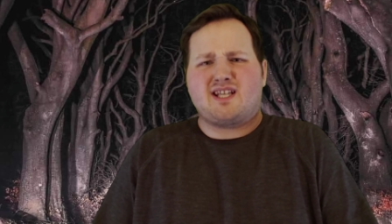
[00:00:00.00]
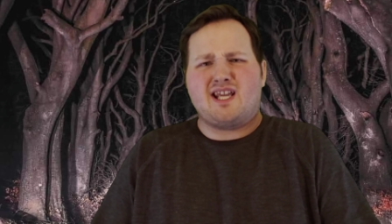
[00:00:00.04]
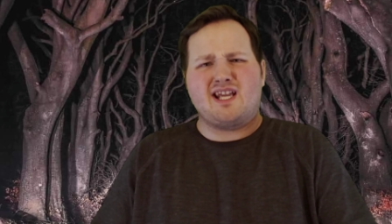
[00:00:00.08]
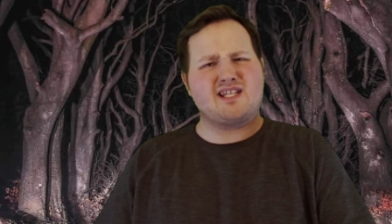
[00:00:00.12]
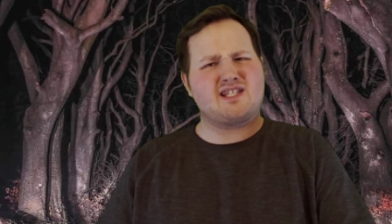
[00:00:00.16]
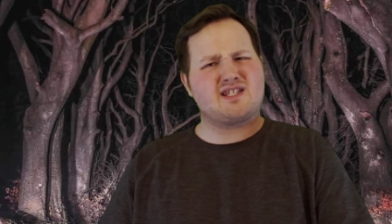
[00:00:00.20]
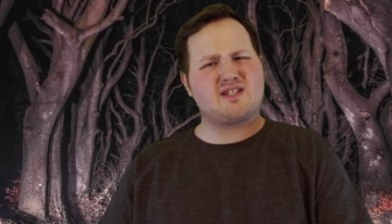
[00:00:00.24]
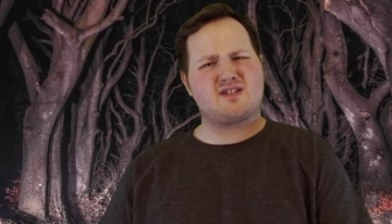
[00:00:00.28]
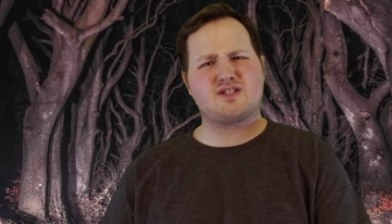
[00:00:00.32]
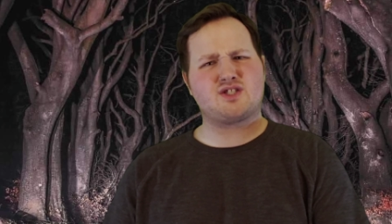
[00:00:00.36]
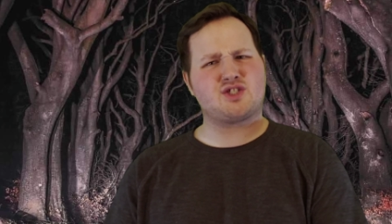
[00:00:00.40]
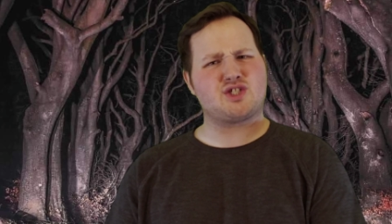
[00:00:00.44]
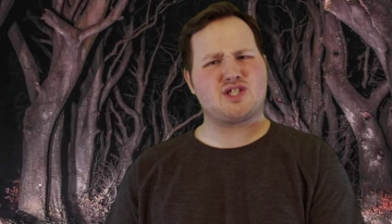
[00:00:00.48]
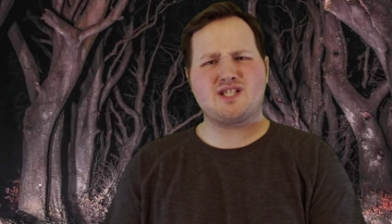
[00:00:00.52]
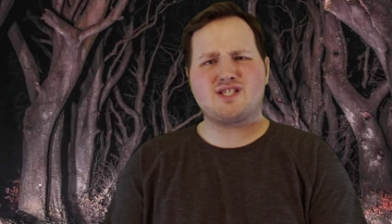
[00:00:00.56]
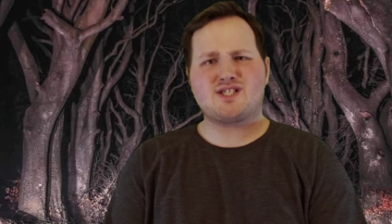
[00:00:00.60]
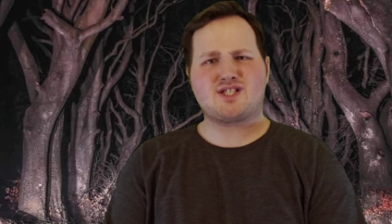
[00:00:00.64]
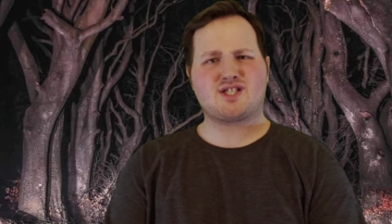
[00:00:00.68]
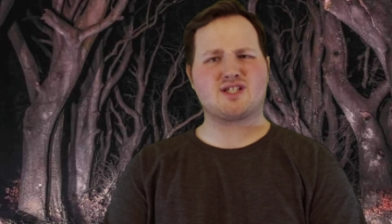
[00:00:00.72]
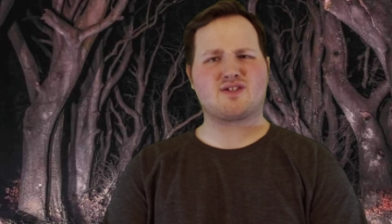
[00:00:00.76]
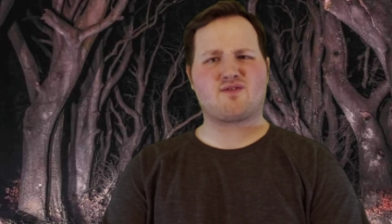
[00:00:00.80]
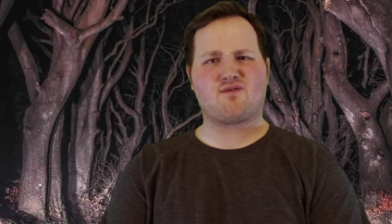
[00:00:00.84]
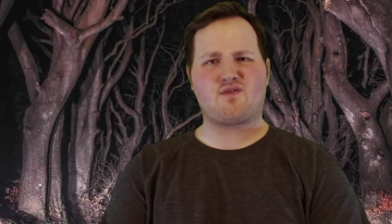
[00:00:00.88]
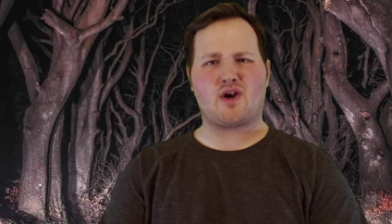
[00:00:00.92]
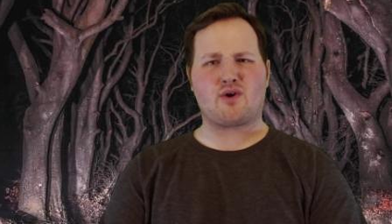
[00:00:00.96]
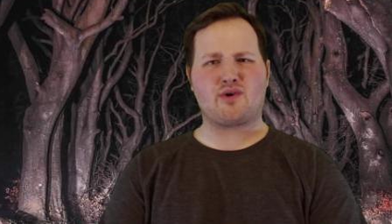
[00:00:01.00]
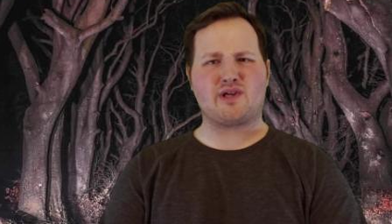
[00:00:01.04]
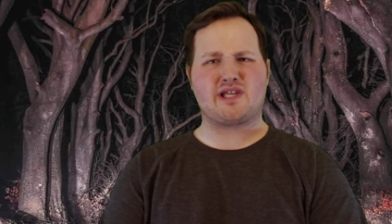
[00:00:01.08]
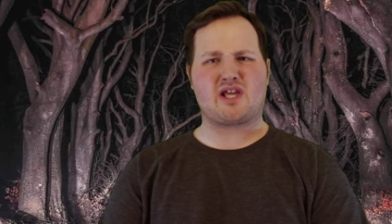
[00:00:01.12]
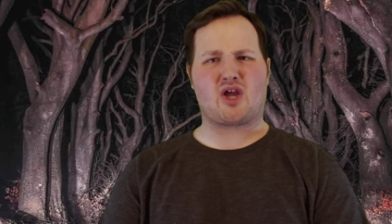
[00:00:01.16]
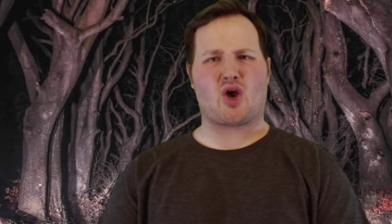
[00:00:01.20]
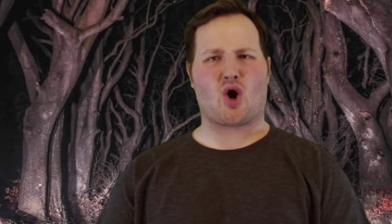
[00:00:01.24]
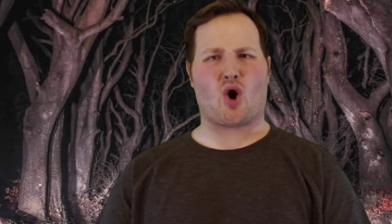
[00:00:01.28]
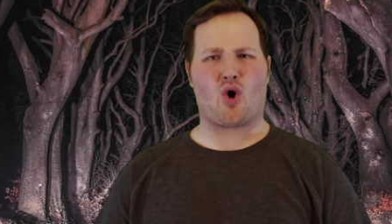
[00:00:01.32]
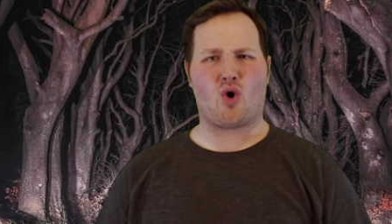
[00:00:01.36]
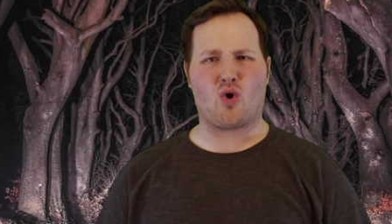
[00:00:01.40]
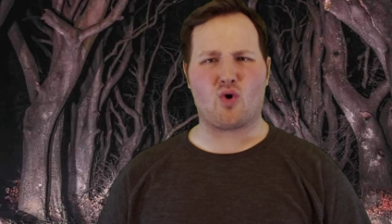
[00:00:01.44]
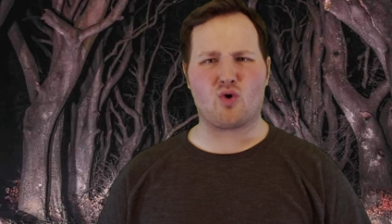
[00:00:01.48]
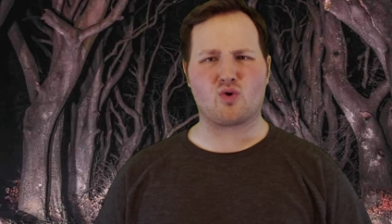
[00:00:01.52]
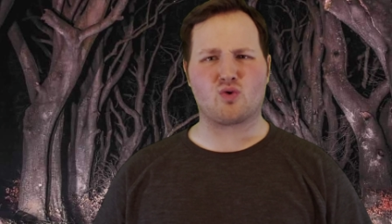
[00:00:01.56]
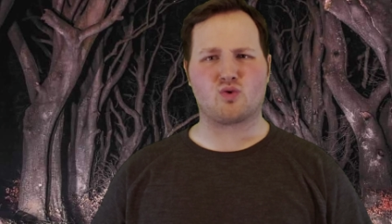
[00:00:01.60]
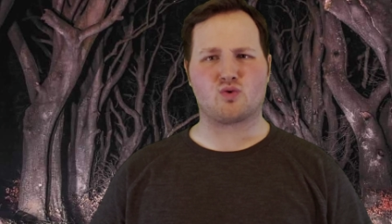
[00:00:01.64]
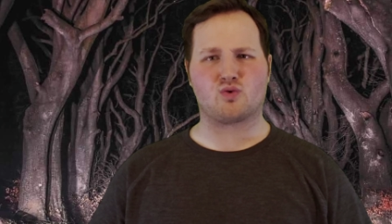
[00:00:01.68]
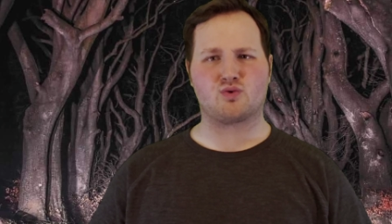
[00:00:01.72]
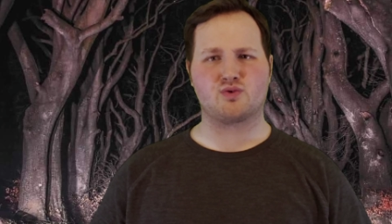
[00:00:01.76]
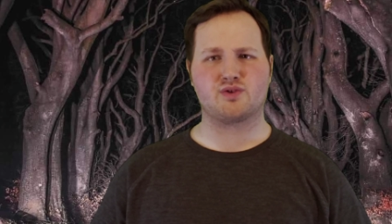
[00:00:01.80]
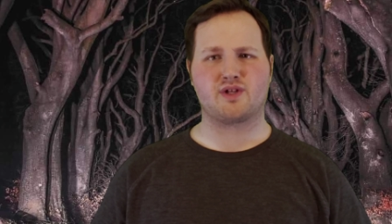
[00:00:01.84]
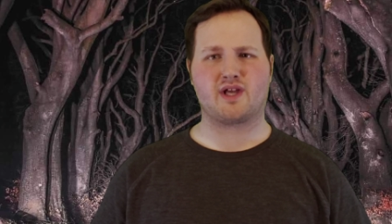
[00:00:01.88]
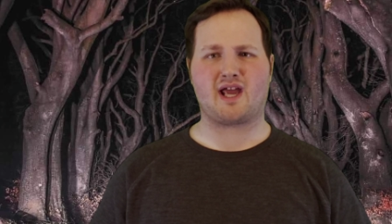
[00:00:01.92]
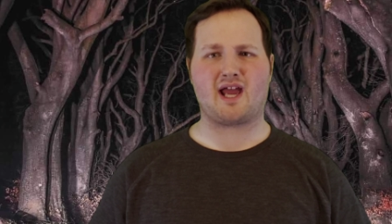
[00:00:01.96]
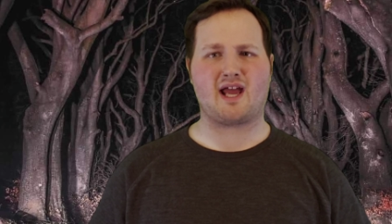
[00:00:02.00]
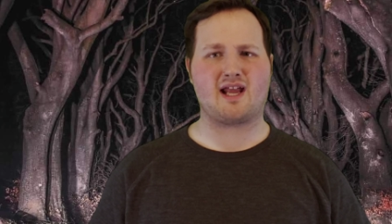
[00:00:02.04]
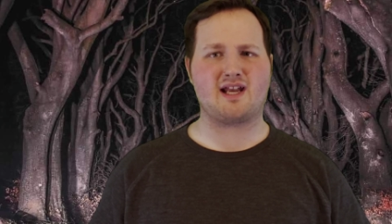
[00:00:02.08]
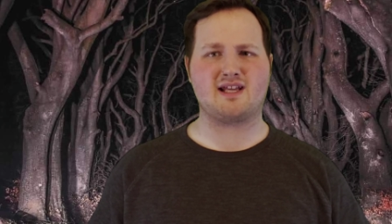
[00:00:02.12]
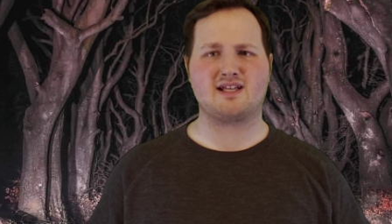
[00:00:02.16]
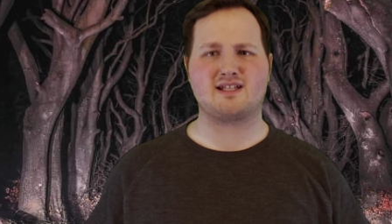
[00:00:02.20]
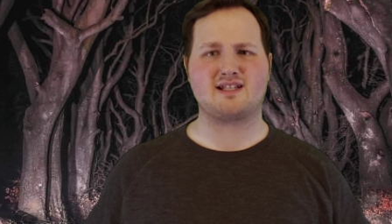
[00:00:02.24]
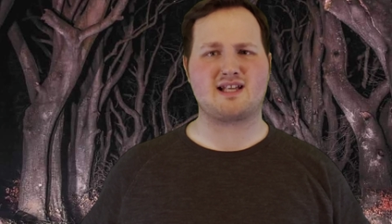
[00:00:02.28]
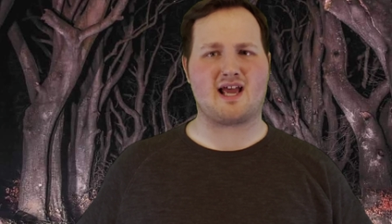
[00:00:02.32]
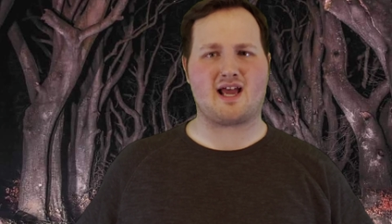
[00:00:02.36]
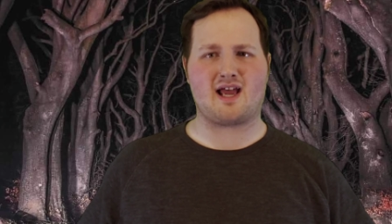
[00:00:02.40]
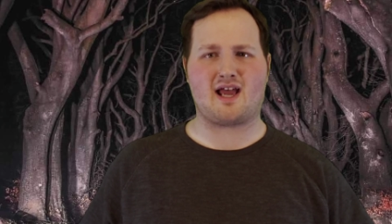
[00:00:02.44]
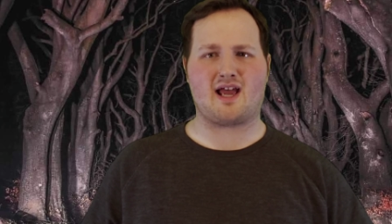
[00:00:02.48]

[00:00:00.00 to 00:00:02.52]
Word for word: it's it's she's just very cold